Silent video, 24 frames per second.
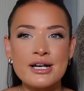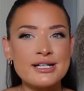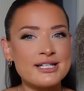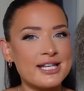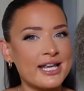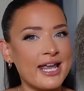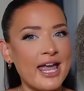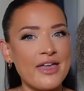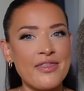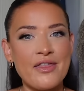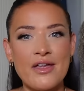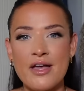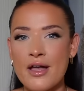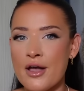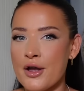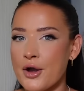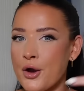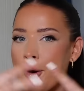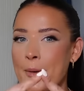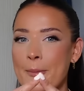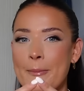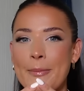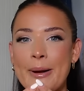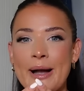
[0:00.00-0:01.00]
together,
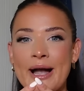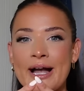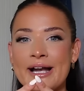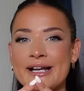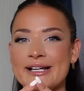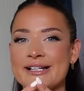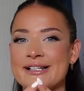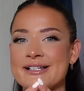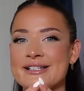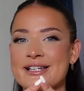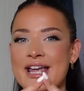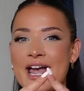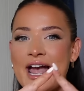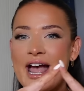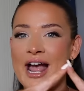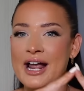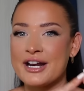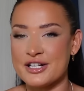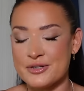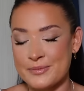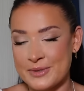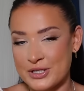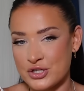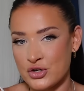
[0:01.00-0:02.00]
combined,
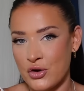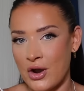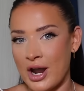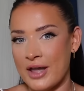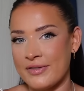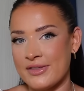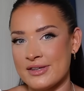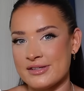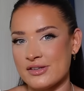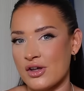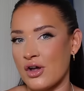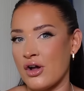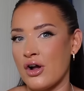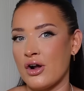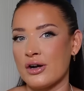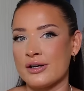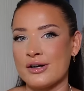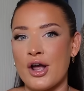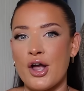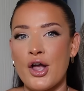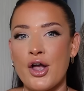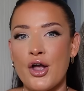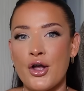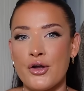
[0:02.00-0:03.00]
and me trying this
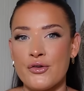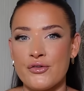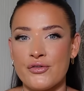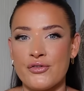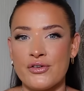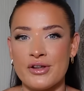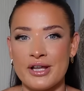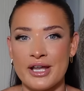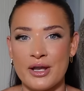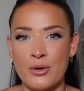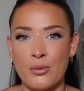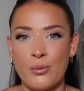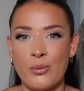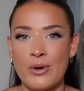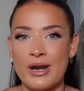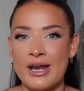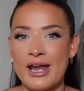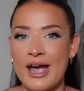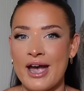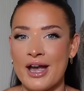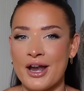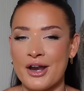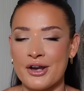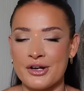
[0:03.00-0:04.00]
on, hopefully we
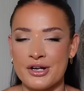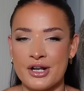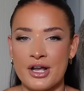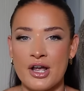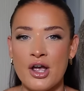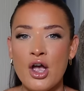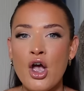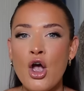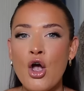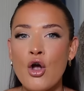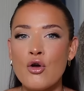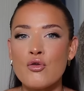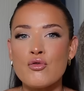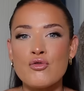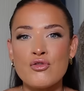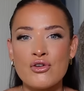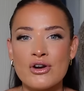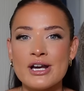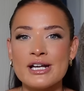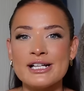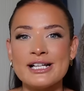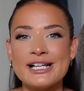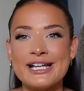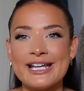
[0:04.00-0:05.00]
are gonna
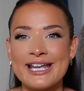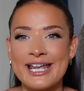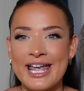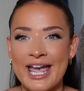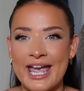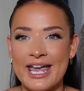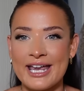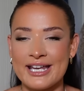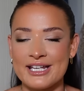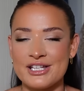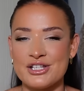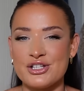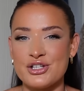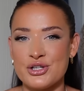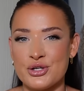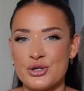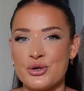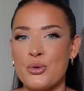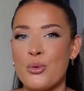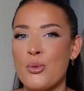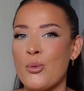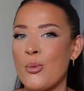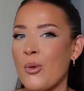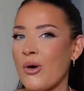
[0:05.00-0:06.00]
really get
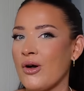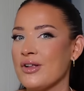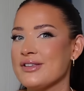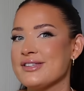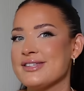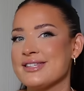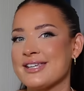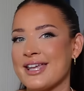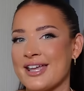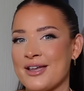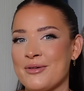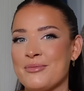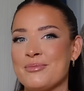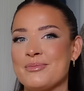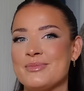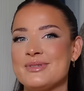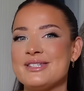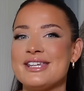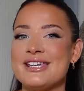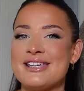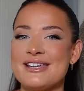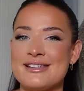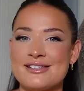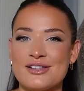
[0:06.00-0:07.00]
into what
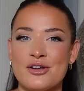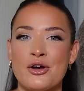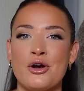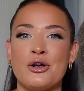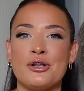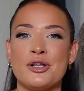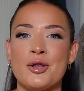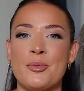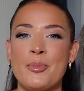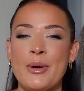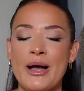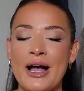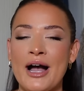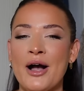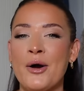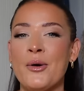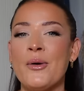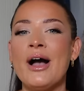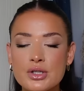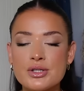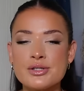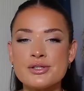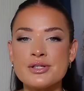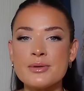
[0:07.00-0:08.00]
Skims is all
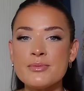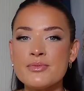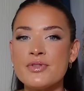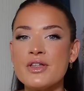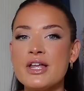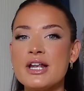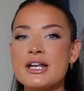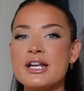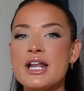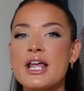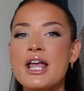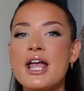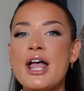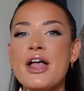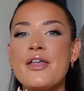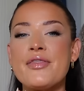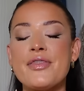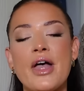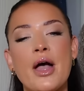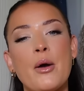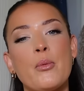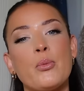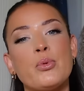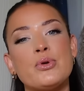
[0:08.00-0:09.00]
about. Something
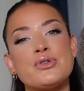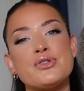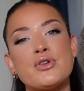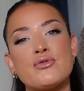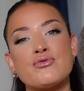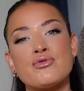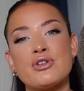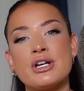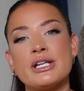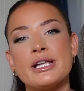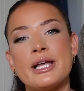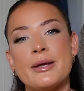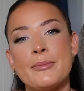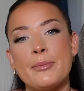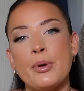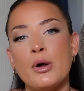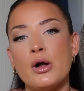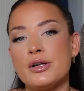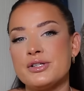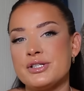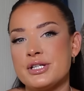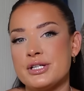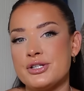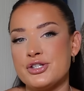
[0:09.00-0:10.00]
that was really
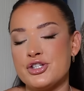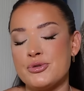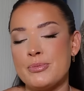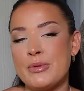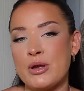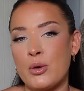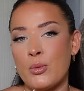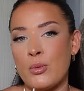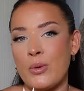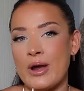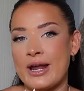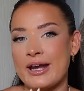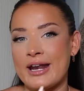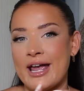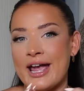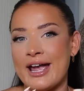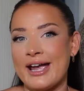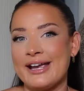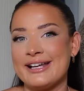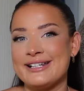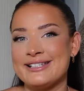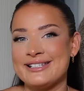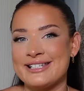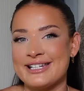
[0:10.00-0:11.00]
important to me when
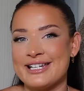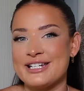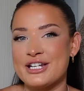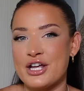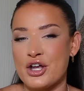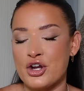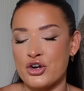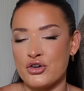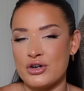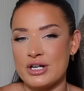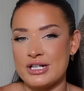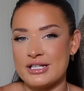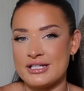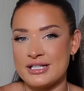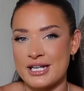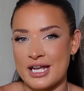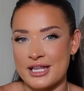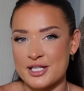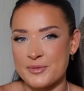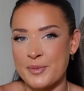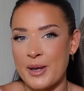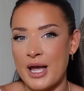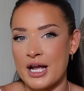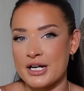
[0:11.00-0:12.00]
I did agree to take
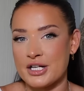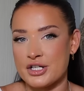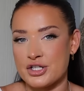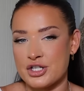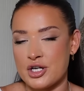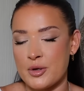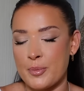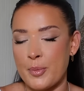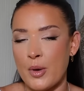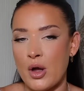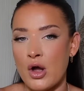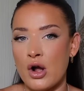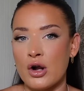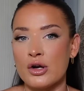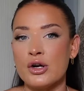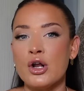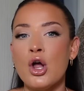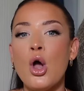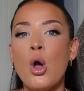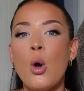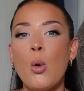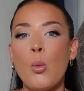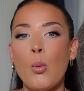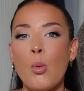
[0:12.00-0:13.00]
this partnership on
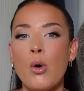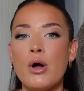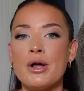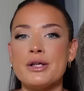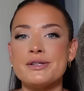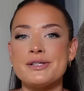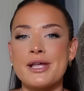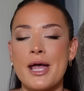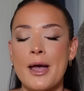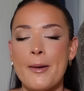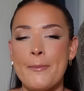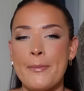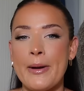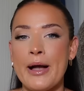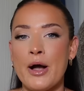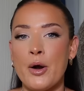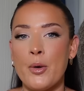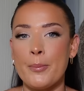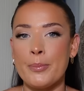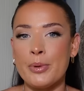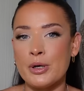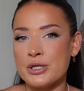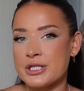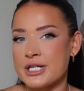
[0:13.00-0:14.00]
was
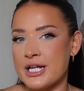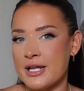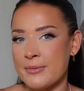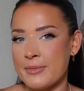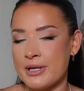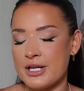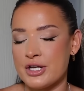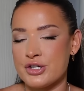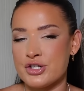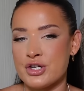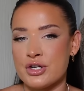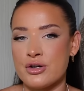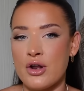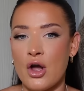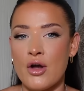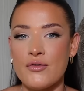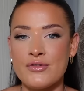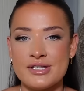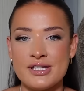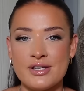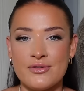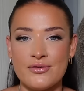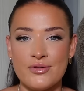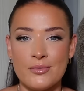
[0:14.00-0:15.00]
about body image, and
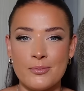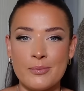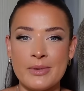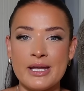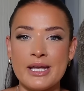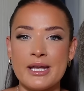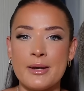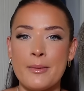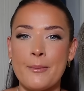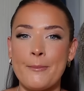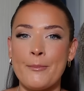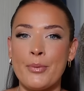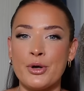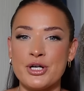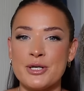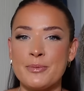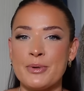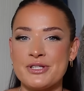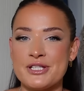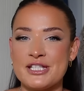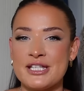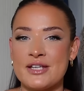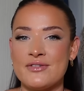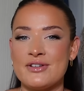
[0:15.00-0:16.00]
obviously for me, body
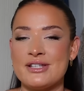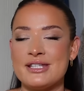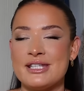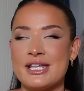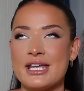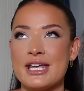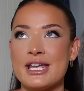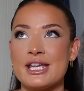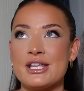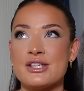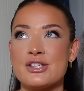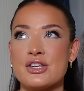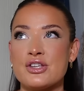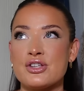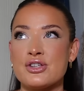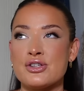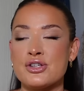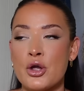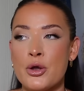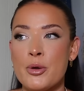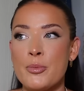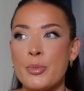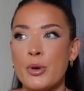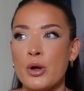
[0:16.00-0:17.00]
positivity is
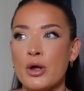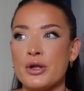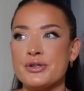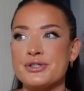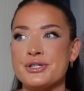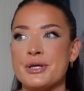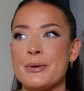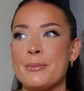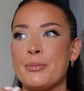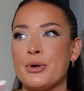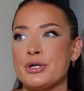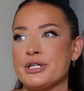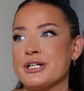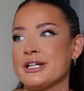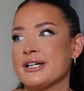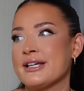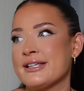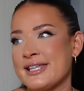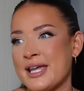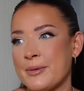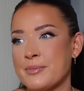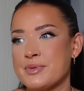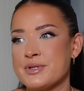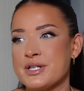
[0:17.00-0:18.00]
so important, body
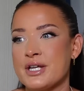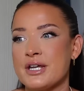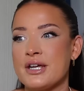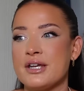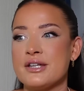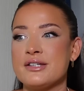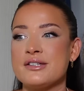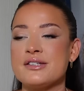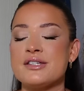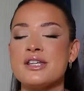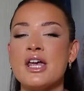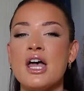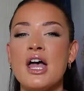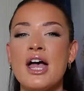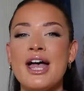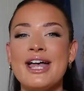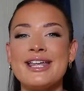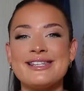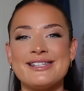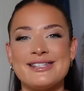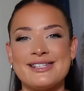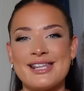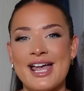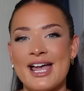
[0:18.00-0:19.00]
acceptance,
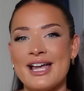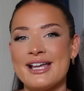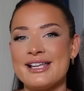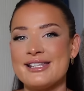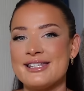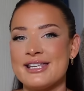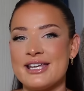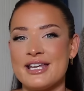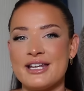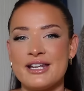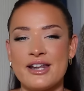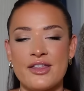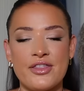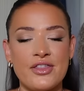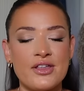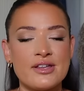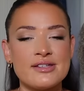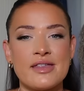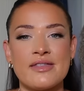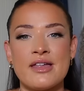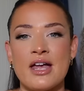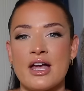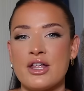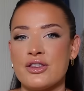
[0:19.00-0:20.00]
sizing, things
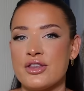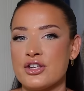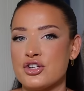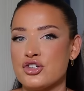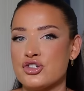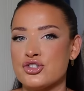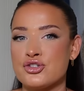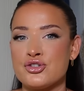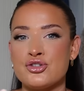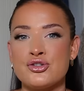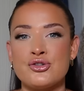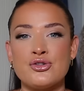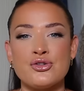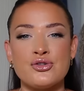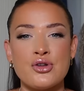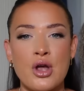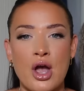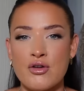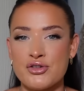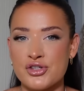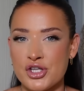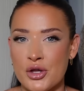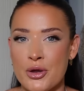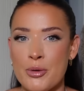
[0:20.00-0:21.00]
like that just
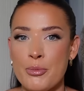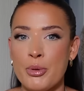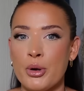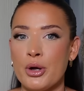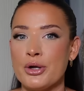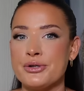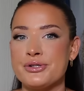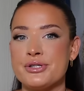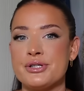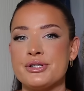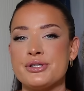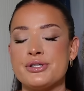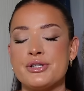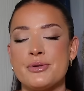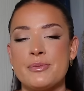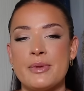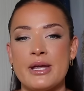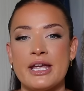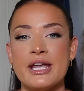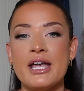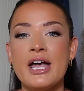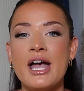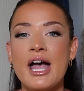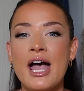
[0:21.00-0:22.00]
are so important to
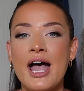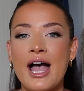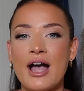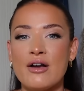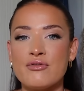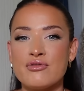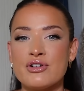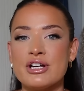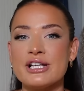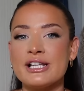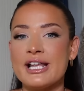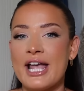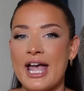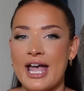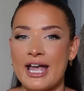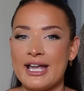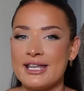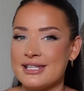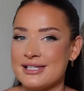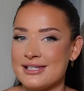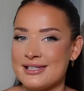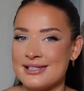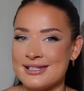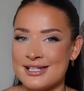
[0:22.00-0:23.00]
me. I really
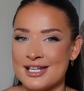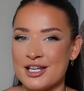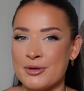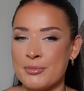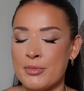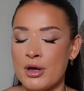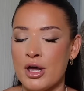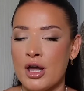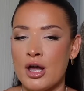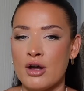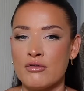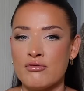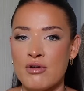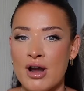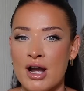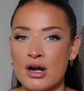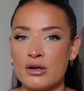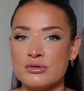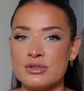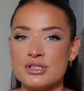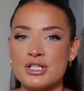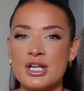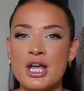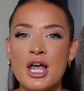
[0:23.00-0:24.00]
hate the stigma
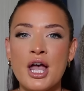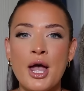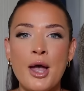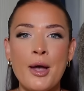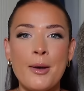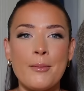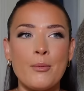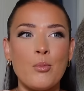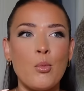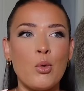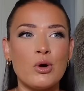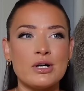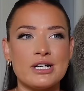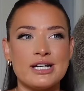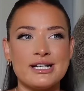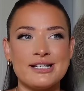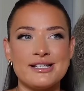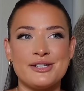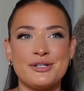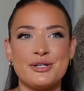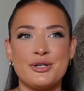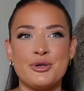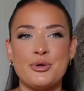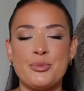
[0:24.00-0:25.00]
around wanting
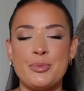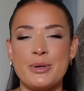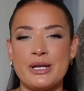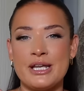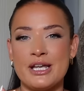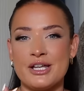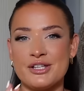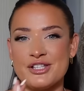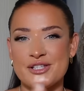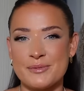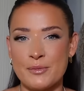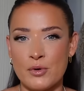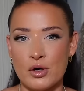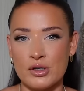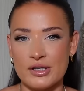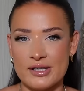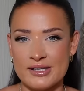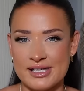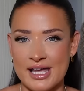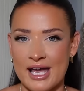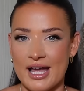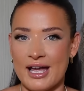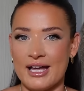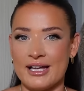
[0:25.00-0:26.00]
to be a smaller
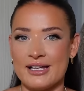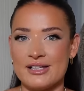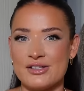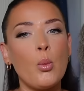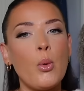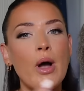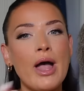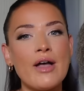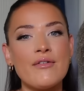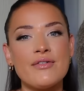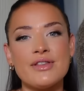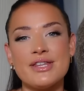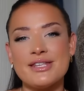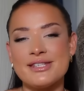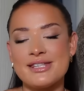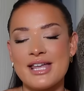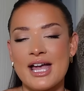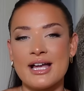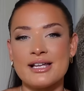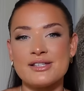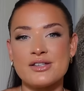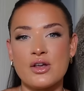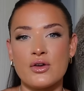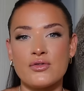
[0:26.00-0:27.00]
size. Whatever the
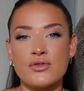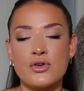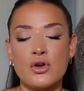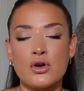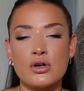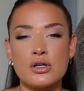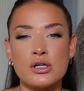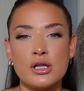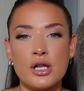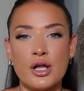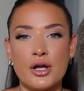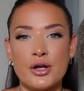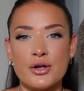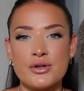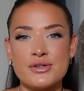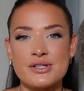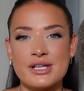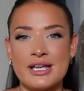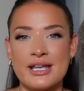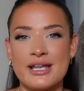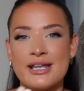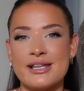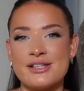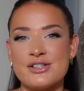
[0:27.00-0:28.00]
size of your clothes,
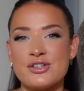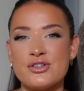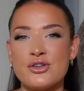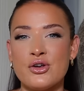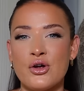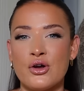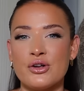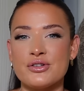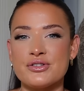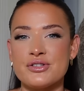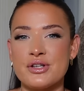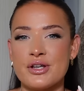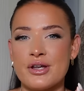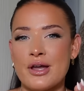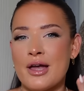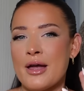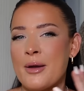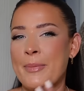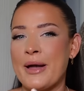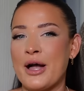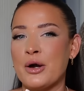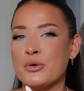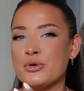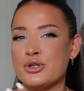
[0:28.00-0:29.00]
it is not
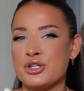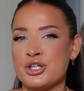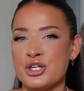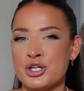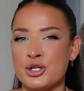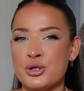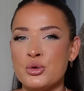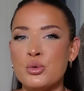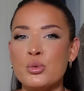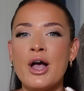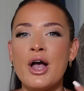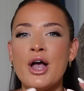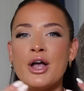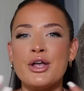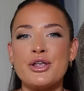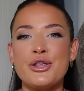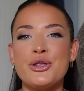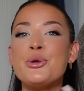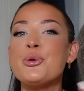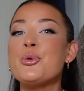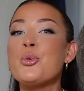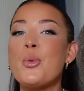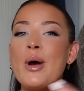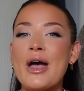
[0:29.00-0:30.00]
about you.
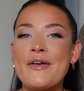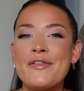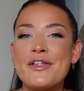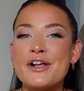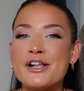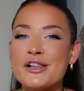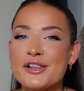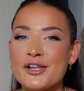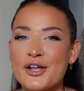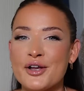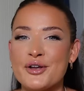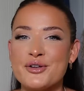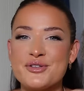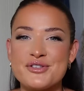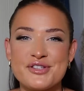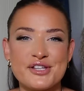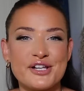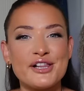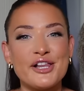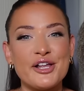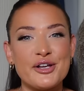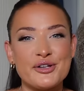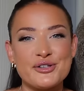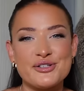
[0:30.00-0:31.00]
You wear the clothes
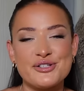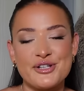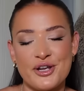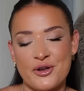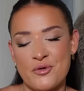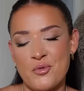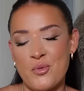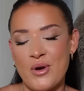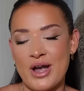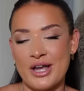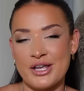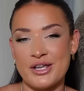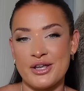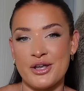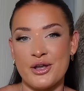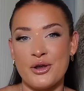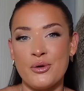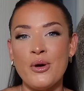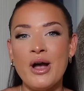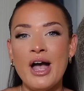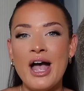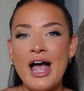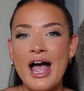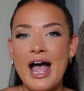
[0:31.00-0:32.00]
don't wear
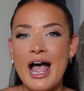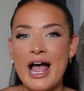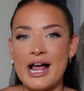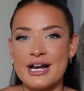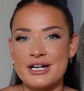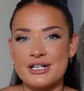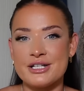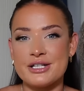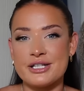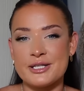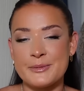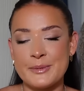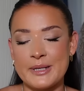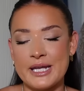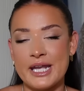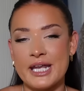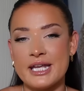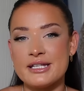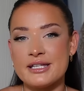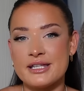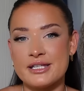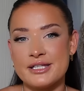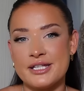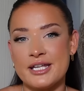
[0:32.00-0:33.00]
you. And
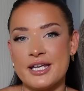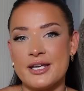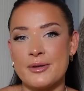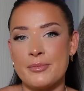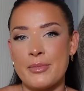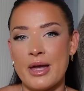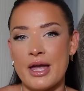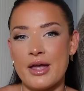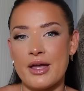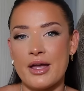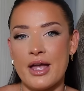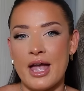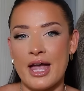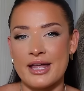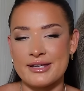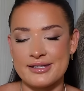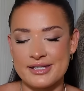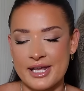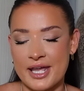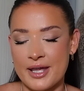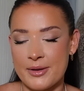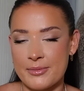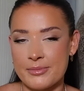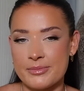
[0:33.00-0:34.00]
speaking to the team at
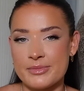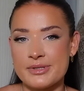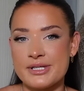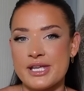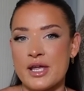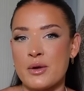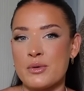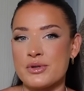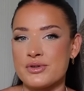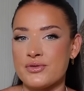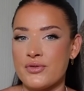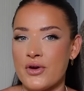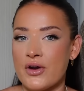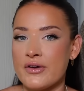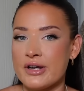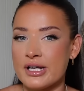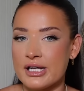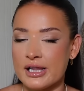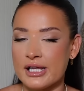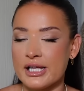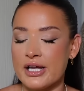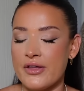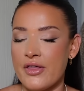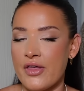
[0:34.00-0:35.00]
Skims, it was very
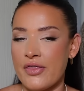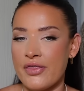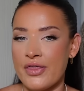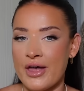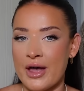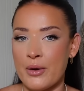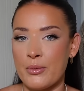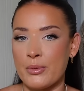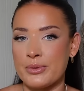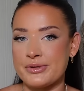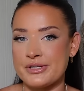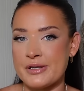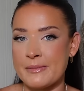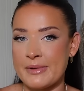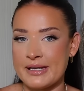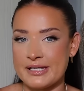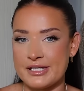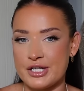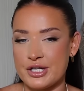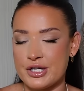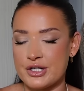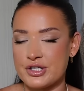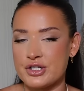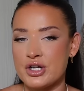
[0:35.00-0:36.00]
clear that that was a
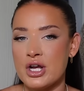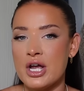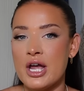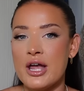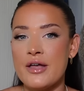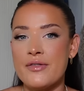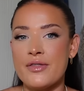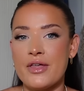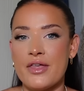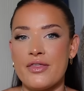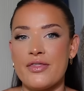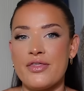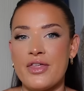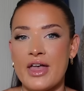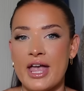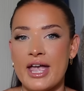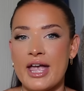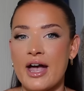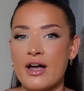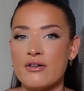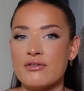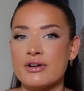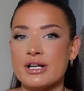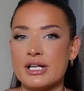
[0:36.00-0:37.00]
message that they
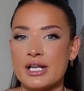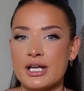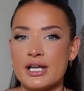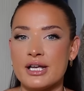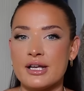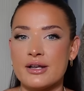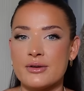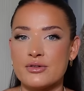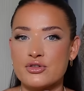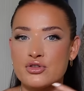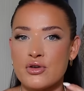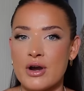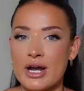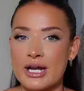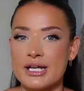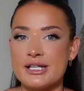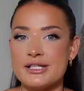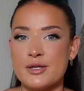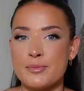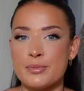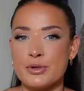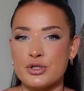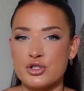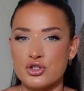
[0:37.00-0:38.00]
are really trying
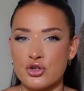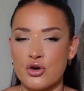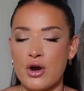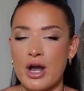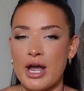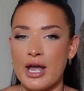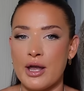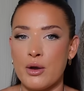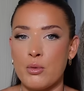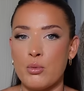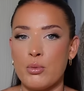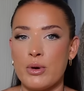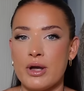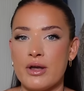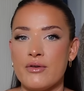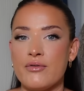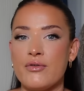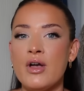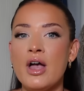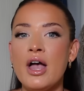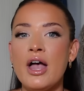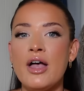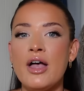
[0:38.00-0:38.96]
to portray with